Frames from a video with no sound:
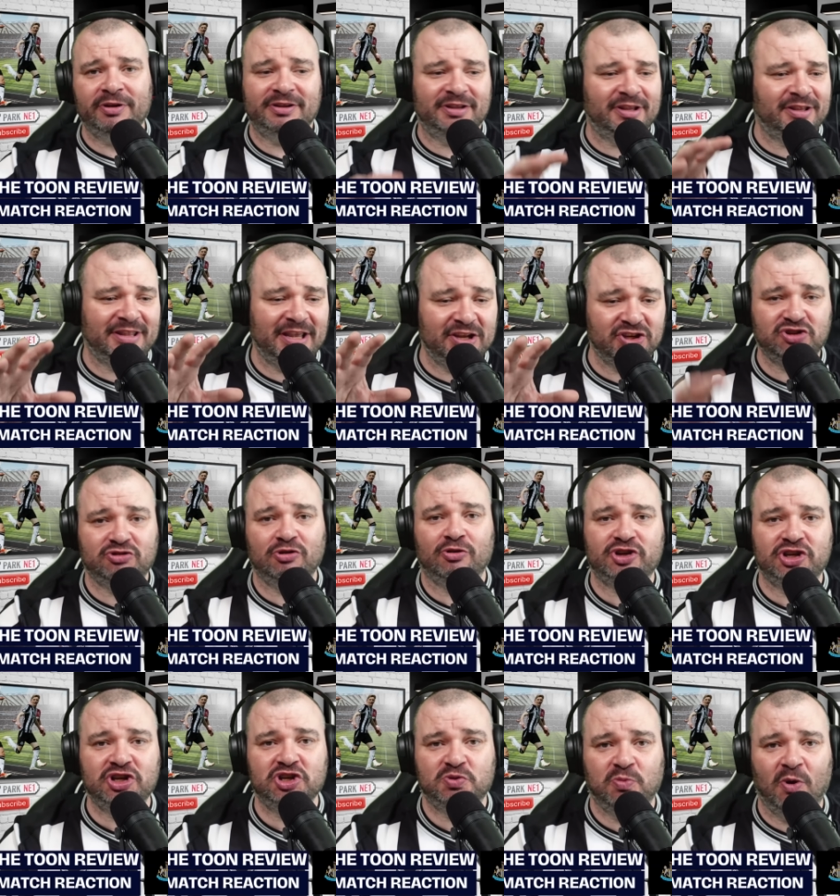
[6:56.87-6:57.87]
the
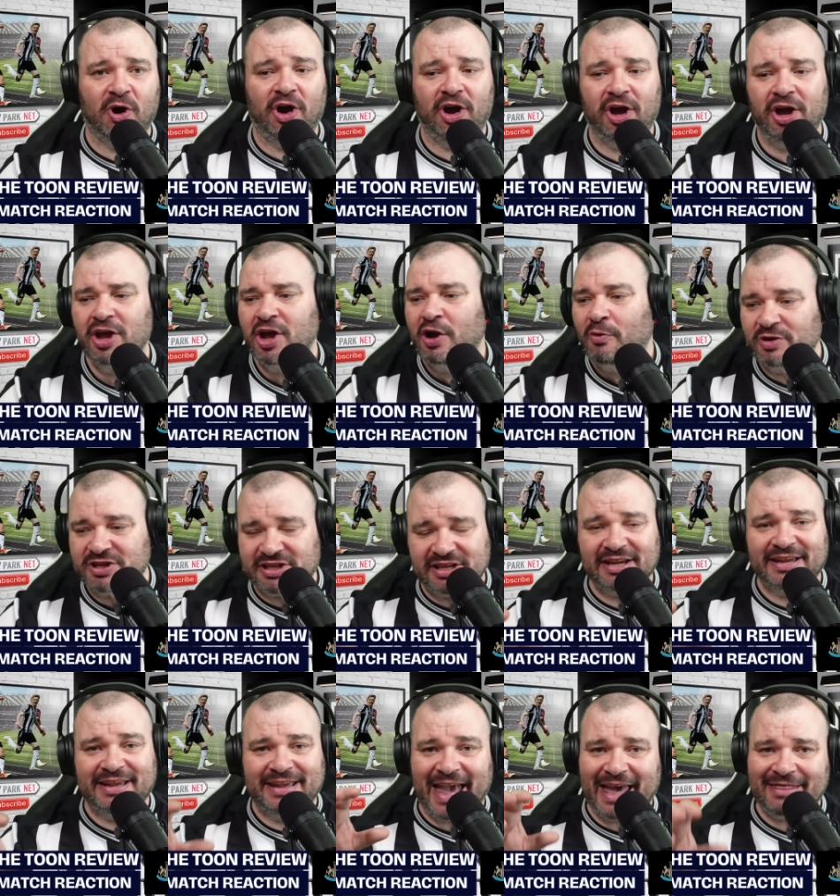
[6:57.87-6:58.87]
instructions were was to
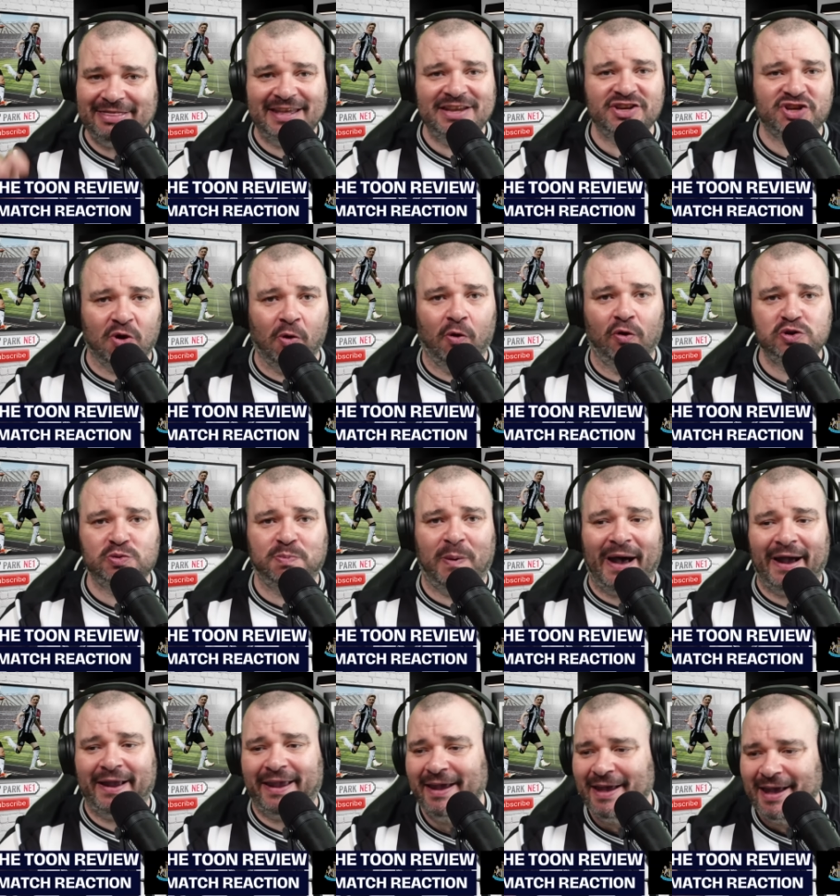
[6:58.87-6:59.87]
get these goals
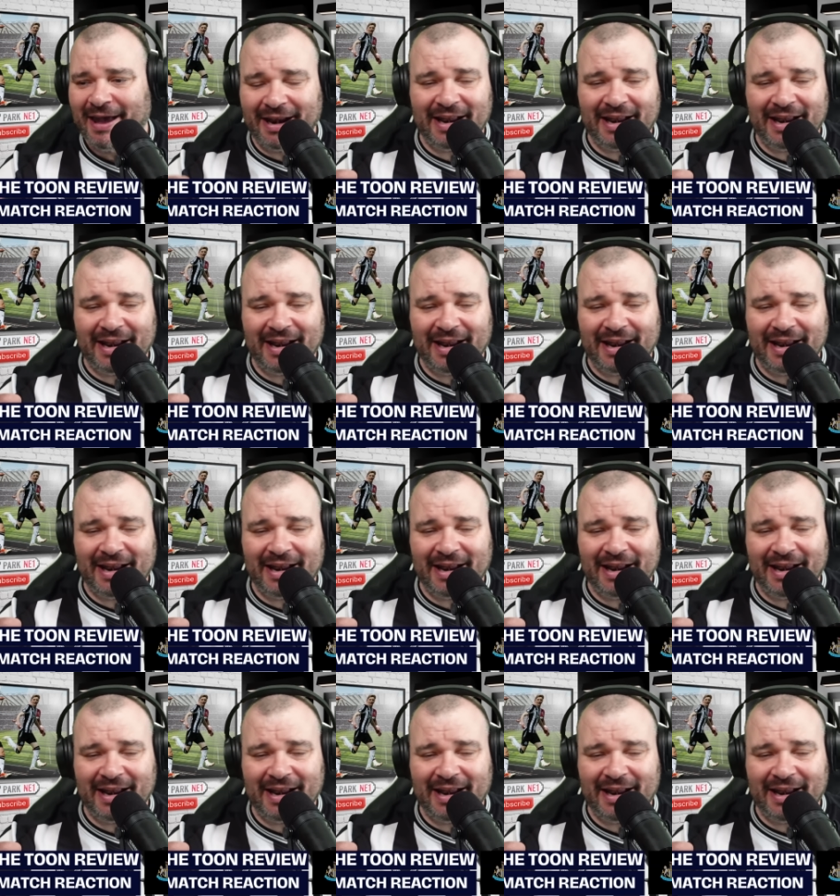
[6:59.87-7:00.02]
back and